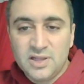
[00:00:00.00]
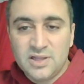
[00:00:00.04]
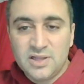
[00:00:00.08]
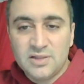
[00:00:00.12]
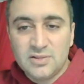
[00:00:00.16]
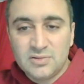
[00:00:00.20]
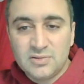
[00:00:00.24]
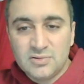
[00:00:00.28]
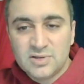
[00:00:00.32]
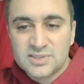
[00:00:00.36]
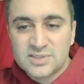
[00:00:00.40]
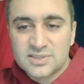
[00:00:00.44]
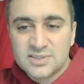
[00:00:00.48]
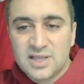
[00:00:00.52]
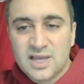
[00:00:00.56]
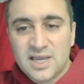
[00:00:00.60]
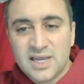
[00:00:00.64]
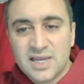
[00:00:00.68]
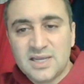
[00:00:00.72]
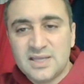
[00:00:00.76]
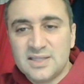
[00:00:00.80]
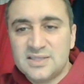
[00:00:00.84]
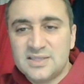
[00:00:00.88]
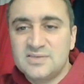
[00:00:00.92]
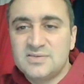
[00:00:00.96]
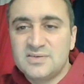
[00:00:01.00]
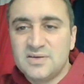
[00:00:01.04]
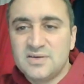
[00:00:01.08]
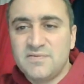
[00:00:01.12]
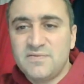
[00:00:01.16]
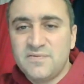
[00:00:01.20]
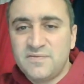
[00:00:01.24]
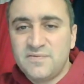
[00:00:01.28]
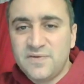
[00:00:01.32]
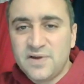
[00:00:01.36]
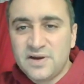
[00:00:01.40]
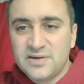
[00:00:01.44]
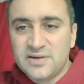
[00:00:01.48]
It looks like it's a
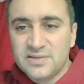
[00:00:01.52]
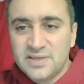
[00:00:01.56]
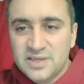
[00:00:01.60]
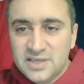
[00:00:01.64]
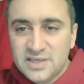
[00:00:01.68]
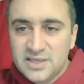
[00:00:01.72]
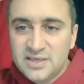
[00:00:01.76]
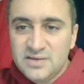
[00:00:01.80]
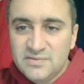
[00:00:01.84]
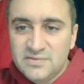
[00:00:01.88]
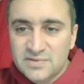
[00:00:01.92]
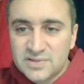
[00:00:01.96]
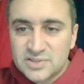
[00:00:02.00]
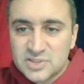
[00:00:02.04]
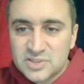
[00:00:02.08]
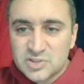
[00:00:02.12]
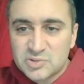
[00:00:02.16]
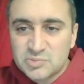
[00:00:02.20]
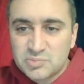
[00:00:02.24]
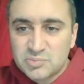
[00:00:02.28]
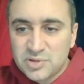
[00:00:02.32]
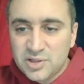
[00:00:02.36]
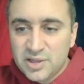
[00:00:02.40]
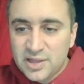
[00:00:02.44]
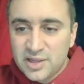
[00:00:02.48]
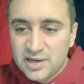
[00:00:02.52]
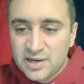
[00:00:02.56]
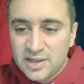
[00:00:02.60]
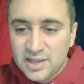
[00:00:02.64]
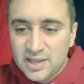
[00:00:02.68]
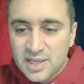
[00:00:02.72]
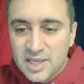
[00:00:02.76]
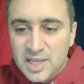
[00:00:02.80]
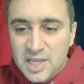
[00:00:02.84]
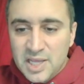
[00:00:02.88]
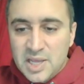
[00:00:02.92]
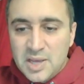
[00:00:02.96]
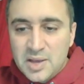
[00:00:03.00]
fairly even split
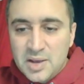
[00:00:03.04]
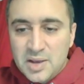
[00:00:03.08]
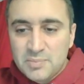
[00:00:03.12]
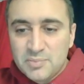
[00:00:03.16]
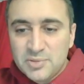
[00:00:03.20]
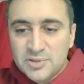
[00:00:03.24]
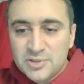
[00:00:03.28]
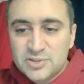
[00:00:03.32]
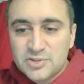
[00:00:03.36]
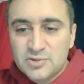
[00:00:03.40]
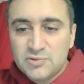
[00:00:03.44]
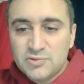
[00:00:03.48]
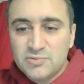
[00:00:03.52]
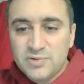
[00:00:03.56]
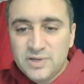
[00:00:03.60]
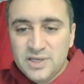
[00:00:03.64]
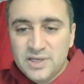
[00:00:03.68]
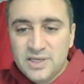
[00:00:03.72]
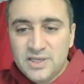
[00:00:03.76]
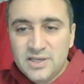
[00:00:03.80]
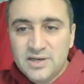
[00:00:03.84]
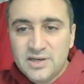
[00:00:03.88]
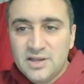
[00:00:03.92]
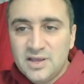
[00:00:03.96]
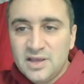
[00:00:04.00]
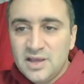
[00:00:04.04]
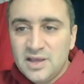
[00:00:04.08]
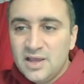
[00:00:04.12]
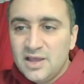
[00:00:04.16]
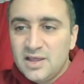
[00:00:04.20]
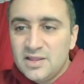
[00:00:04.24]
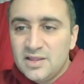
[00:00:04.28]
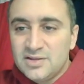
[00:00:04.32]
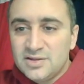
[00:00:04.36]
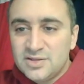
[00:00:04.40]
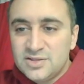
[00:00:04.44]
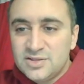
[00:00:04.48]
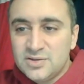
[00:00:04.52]
between
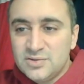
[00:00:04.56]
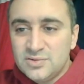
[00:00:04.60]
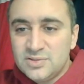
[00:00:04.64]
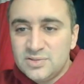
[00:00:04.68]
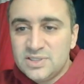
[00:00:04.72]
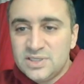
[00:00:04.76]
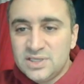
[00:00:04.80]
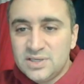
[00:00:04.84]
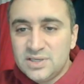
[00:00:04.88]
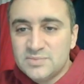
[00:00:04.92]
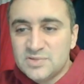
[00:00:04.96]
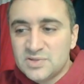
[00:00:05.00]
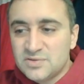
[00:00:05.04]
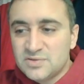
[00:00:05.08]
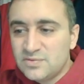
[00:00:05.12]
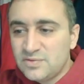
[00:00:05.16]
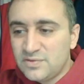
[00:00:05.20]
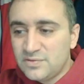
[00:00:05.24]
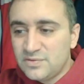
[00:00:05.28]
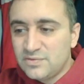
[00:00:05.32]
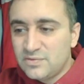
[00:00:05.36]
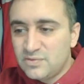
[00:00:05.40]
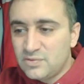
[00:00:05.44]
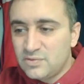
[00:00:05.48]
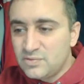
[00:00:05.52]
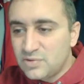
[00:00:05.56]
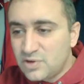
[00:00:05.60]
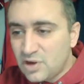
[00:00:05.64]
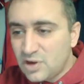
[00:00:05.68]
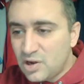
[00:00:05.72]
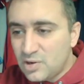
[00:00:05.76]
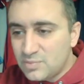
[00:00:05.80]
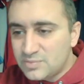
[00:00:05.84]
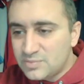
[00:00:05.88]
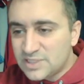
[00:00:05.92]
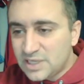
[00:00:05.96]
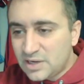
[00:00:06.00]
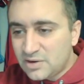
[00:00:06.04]
the two teams of who
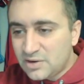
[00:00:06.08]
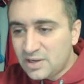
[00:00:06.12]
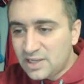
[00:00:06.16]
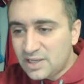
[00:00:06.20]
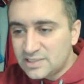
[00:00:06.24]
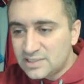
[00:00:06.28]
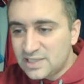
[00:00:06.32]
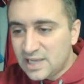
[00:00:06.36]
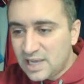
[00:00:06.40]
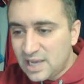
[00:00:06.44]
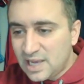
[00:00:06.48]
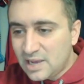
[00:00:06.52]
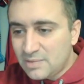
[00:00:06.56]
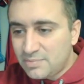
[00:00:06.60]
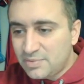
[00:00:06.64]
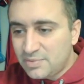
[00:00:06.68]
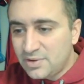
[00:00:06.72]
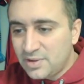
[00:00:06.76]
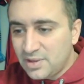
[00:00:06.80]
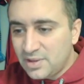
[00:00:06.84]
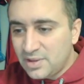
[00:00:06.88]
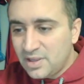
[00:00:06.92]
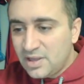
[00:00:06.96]
comes out on top.